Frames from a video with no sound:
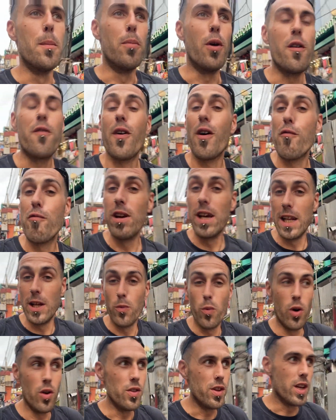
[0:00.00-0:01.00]
but if I really
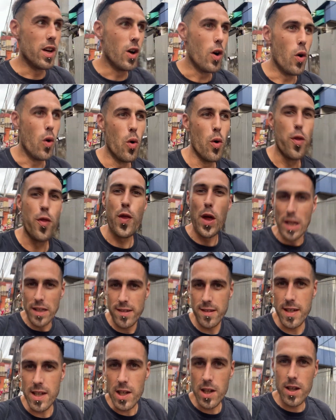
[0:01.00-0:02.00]
want the
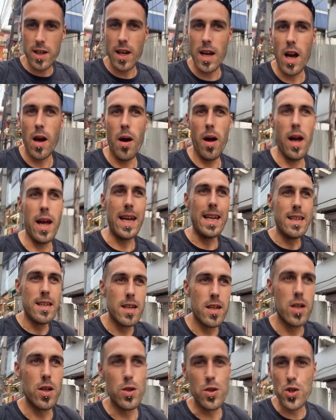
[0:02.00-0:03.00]
authentic
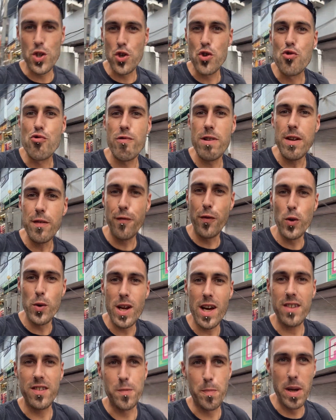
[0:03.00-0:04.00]
Indian street food
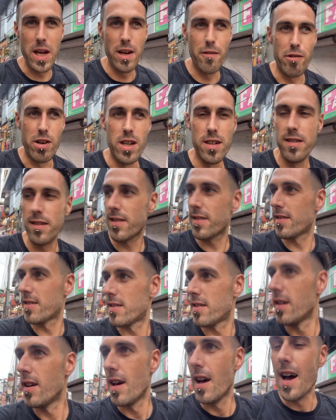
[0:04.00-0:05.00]
experience,
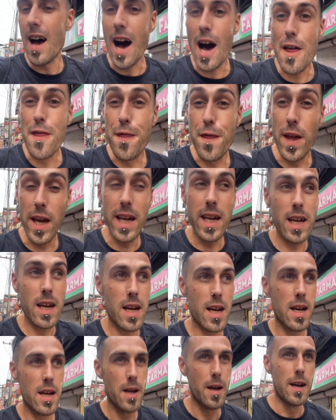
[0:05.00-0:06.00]
I think
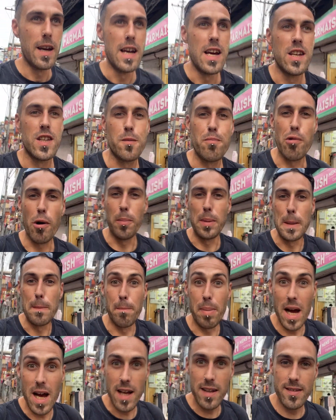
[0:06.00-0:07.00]
it's probably
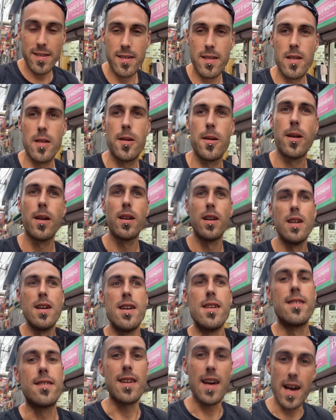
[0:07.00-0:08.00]
best
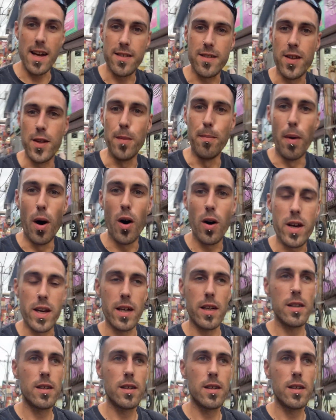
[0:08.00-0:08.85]
to head to the market,